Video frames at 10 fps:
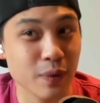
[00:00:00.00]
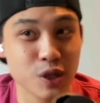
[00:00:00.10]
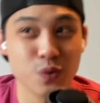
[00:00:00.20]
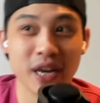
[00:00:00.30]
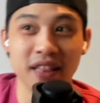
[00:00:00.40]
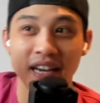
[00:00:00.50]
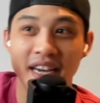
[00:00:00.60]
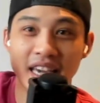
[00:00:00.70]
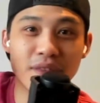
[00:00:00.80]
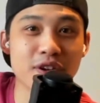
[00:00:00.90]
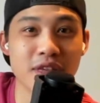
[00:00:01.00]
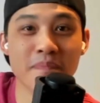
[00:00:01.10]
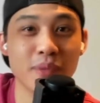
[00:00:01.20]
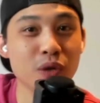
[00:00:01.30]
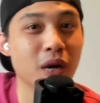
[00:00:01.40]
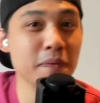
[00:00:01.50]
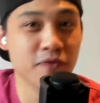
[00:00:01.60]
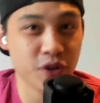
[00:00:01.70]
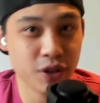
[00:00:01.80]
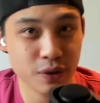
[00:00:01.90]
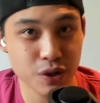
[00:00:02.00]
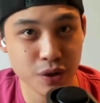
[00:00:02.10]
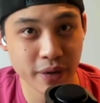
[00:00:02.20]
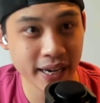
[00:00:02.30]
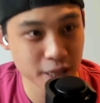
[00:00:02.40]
was when everything blew up for you too, right?